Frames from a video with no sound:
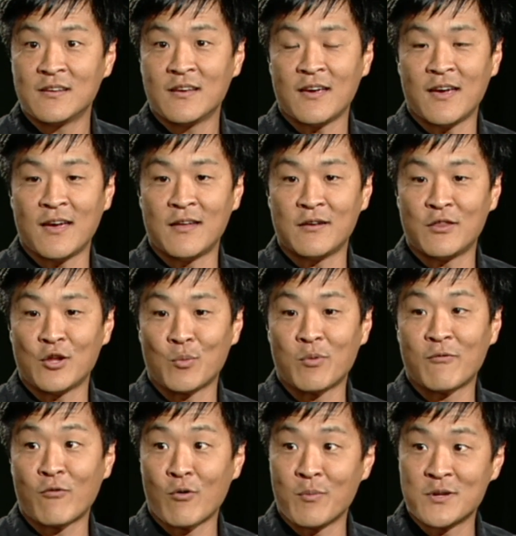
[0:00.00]
and their
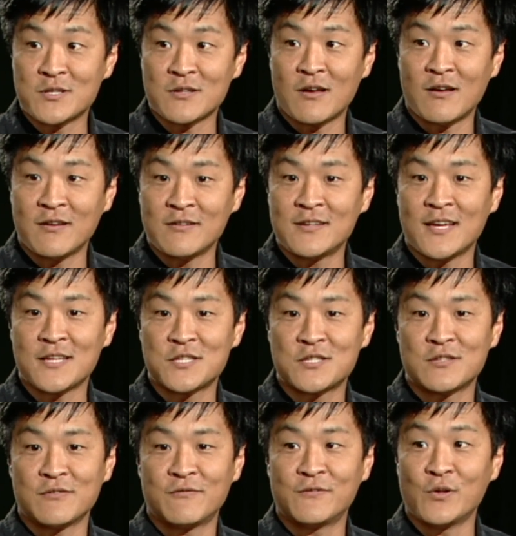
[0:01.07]
performance on
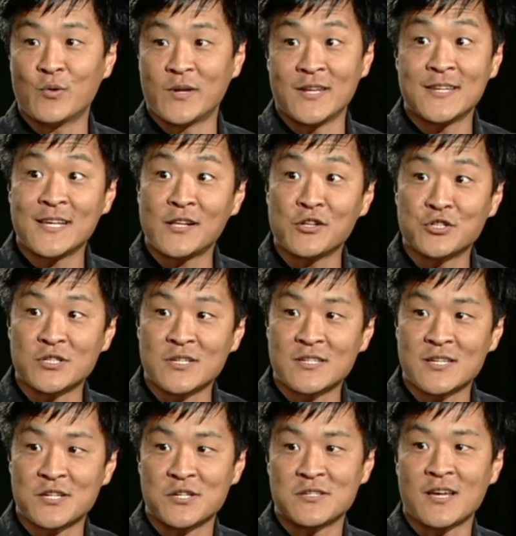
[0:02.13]
tests of fluid intelligence,
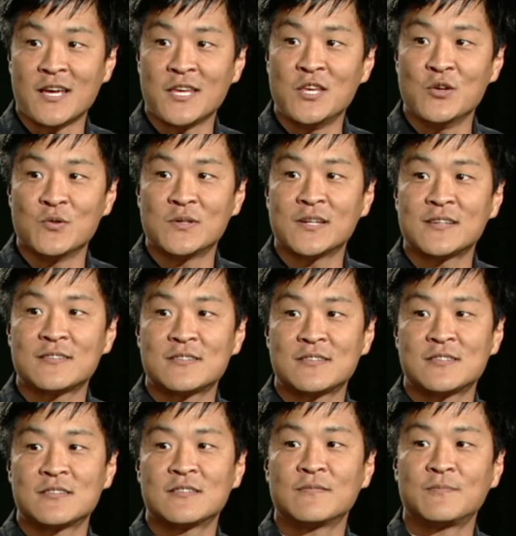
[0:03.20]
such as IQ tests.